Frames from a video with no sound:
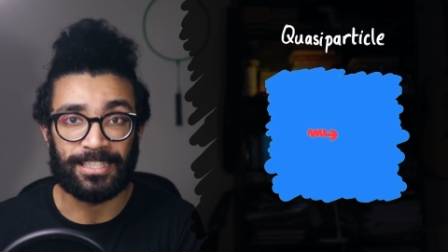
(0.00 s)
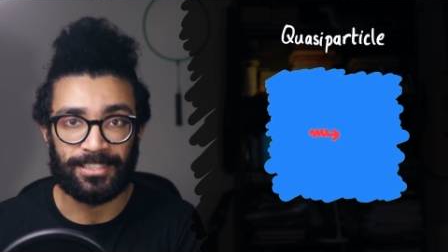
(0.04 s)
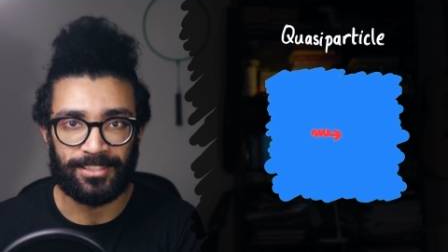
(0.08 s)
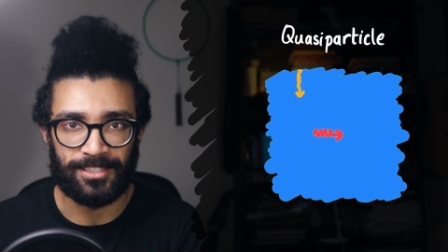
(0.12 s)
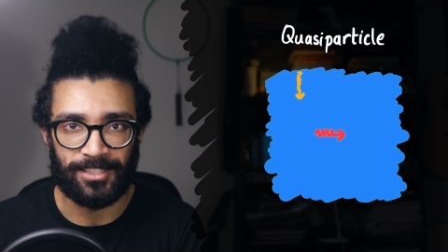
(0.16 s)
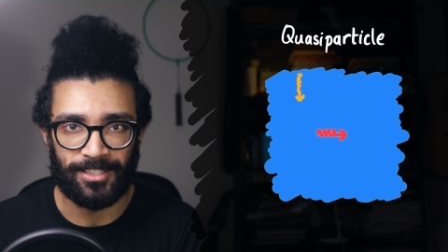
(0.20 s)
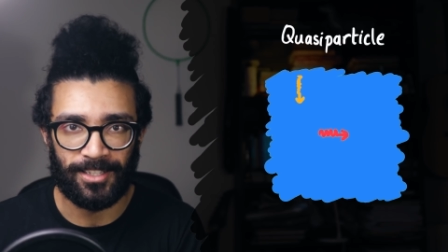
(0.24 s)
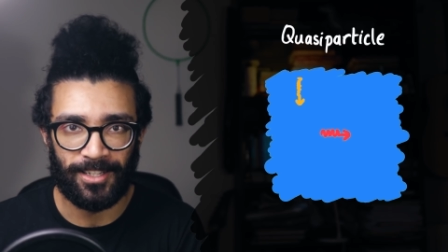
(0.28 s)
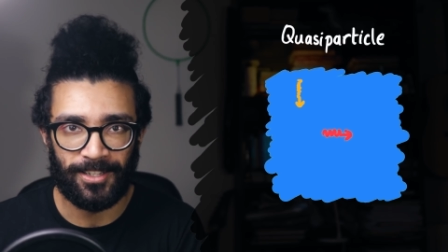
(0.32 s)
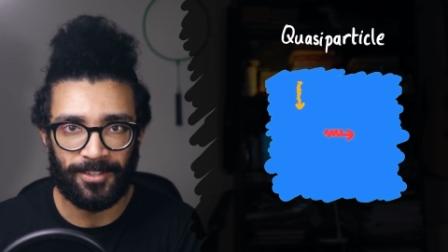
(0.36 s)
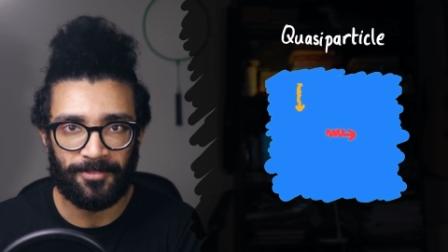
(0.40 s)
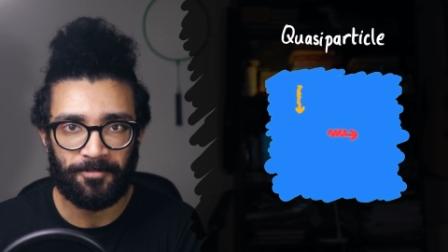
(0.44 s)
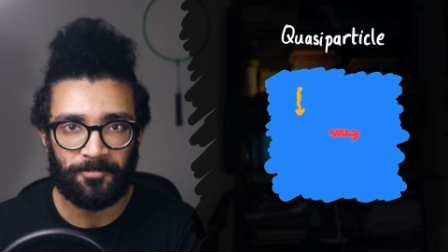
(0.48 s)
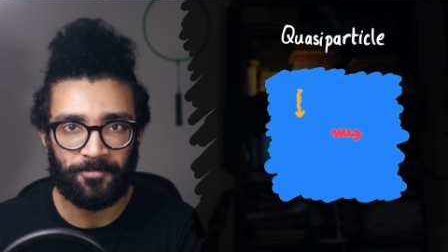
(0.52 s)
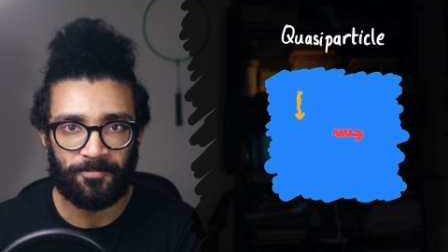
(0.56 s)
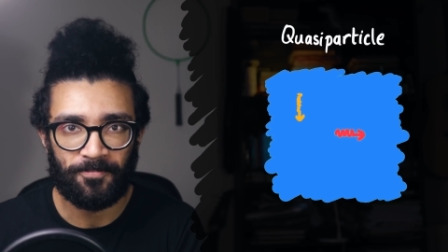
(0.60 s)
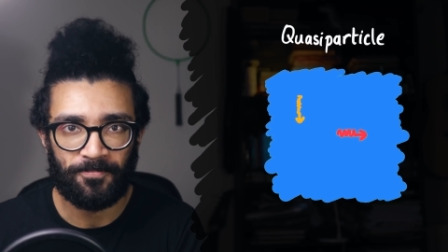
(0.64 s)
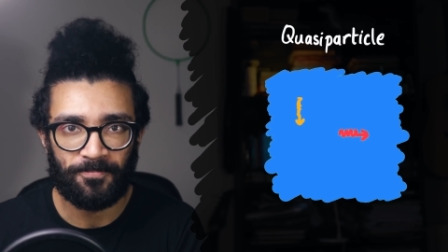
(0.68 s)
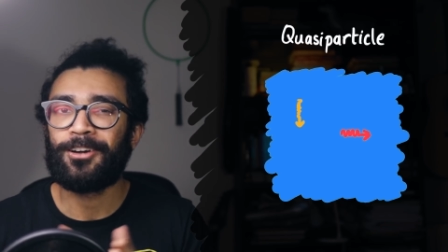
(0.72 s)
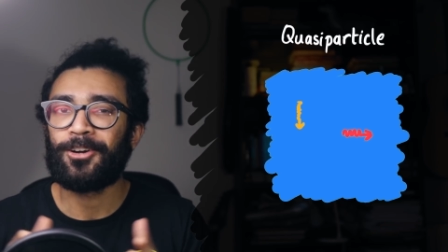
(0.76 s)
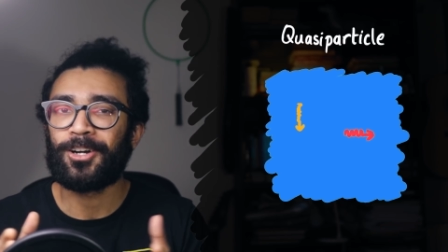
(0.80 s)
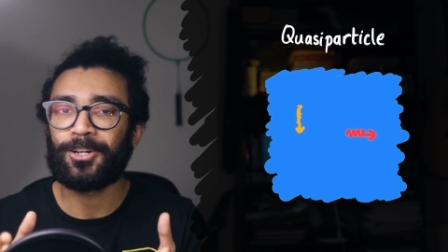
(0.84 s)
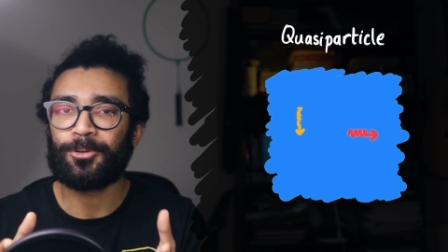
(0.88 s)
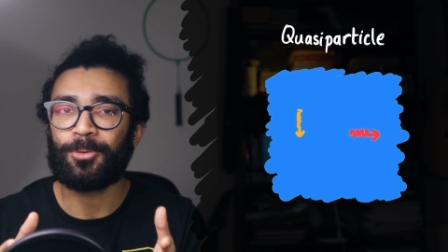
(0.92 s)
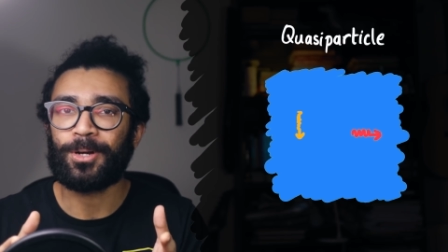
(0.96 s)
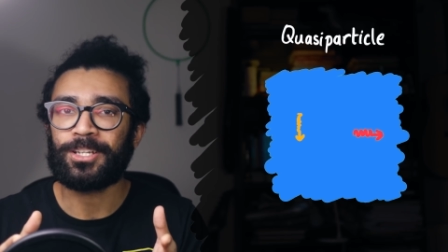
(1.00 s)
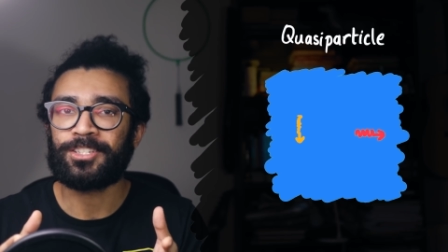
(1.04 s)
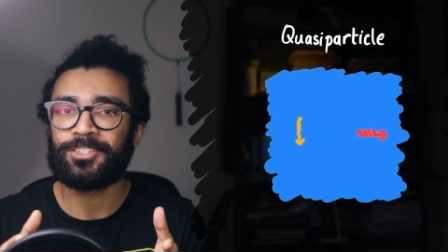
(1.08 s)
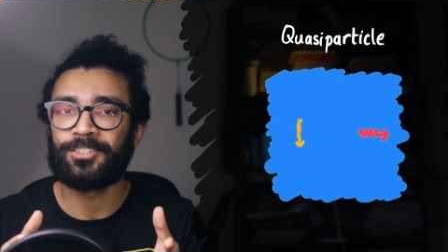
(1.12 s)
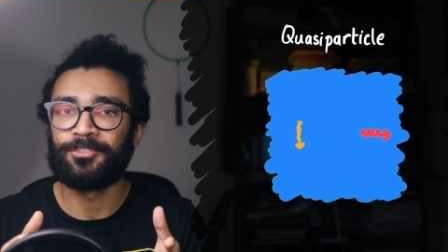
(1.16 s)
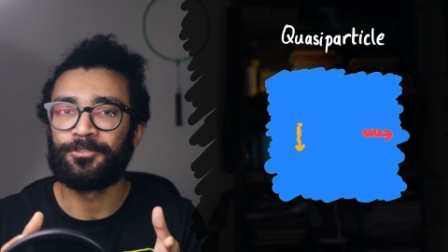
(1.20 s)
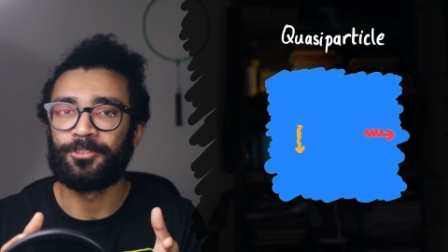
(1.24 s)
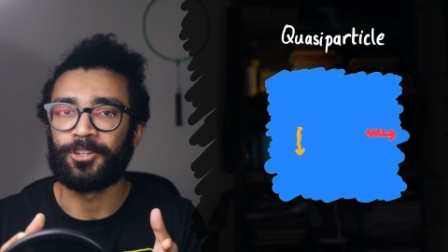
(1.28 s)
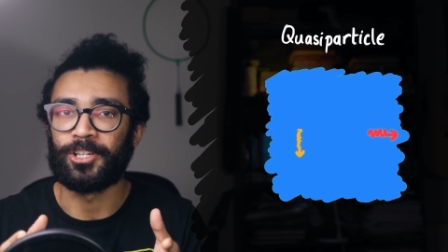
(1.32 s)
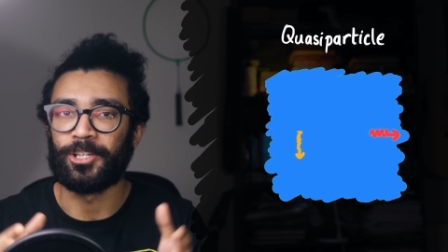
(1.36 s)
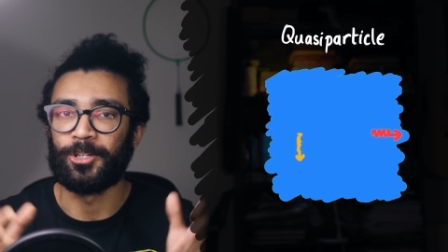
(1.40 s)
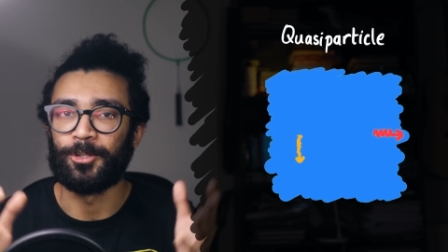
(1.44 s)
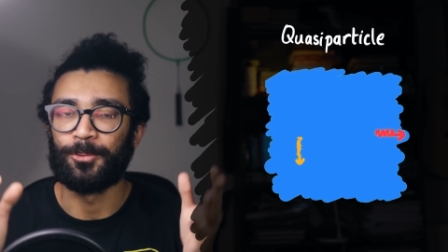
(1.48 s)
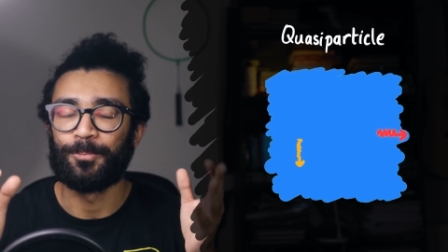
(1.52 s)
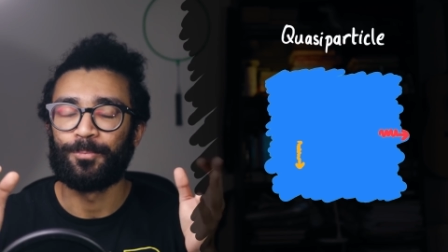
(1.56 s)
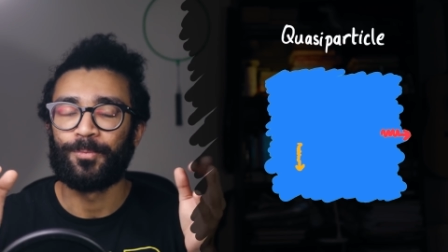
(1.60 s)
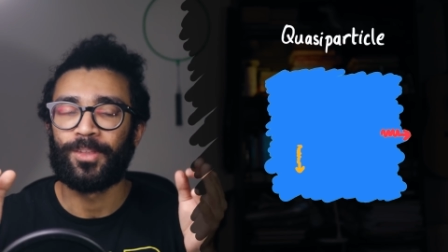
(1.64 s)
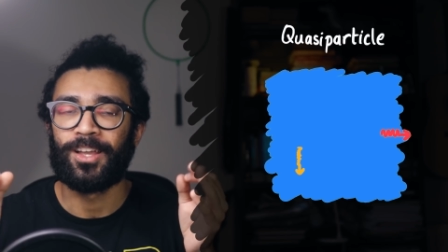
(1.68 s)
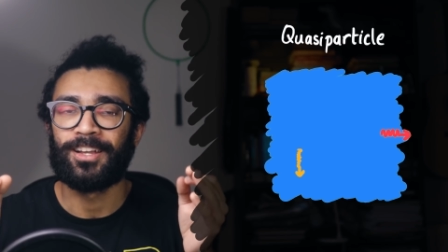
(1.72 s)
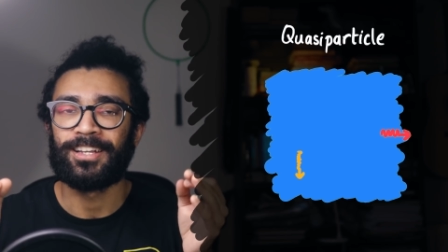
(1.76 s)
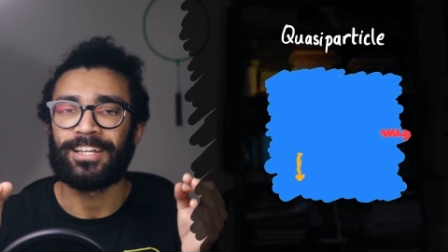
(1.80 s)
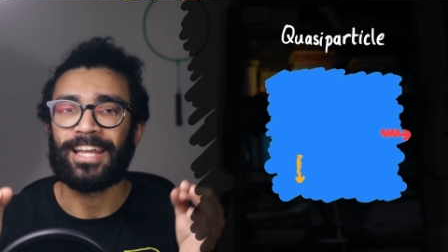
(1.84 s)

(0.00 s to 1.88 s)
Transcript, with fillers: easier. Now, a question for you.